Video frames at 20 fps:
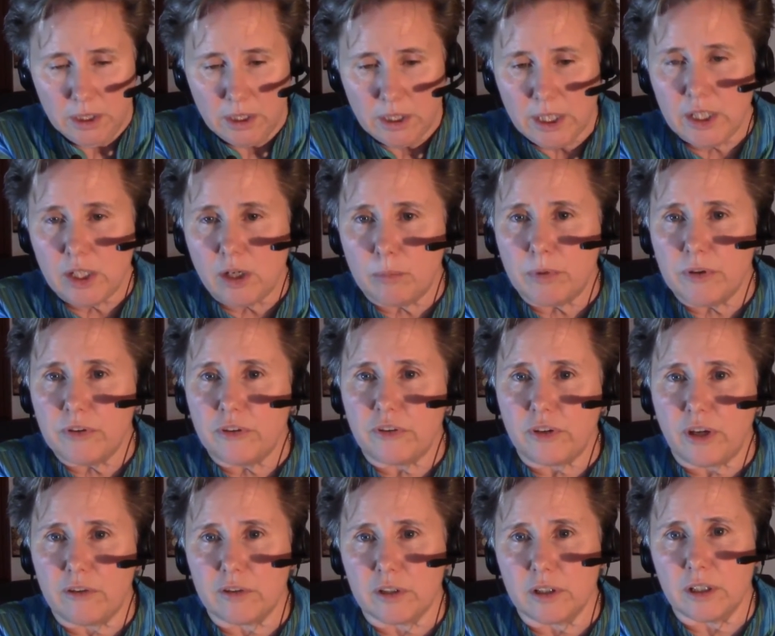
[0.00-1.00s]
he opened
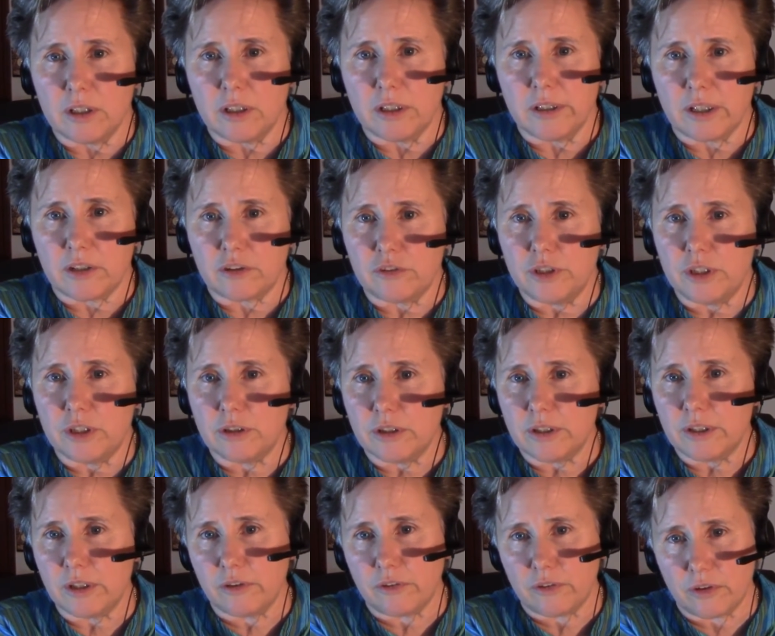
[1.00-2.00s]
7 in the next year,
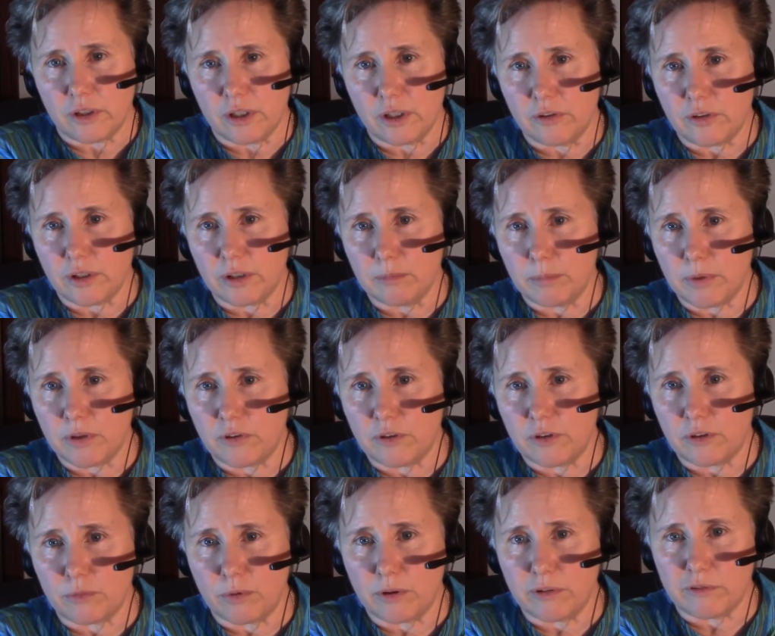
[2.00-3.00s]
and his
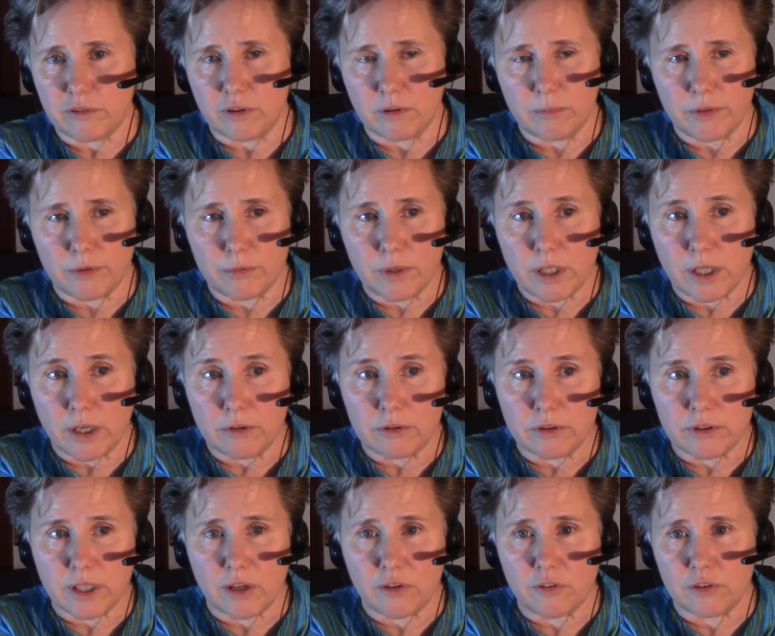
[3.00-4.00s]
business went from
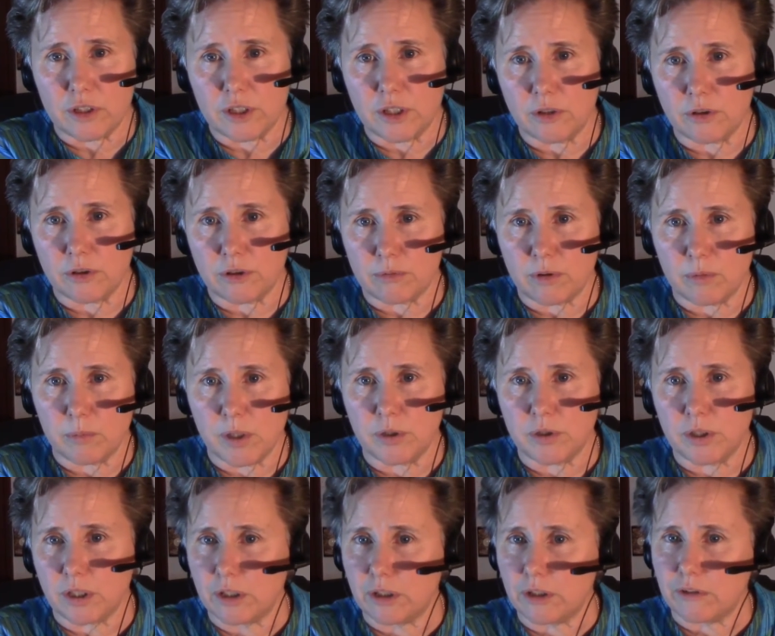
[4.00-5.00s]
$300,000 a year to $3
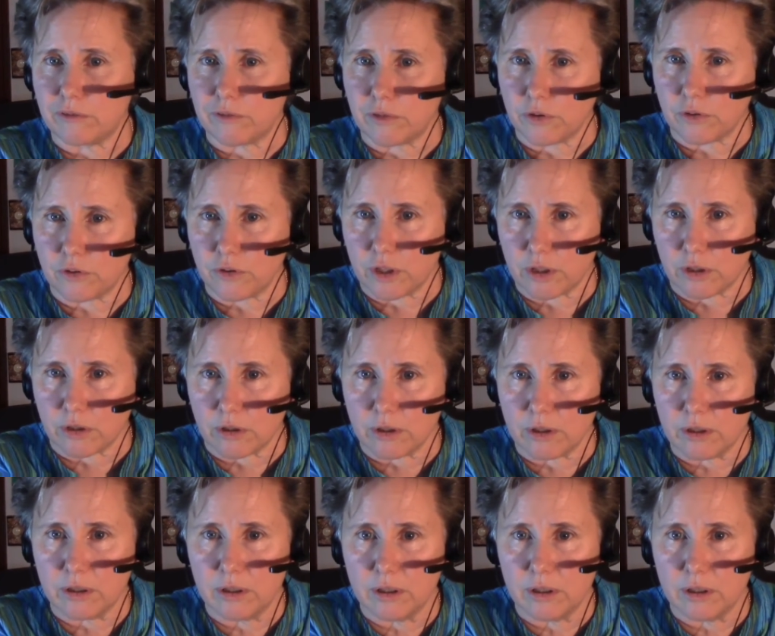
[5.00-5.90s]
million in the first year.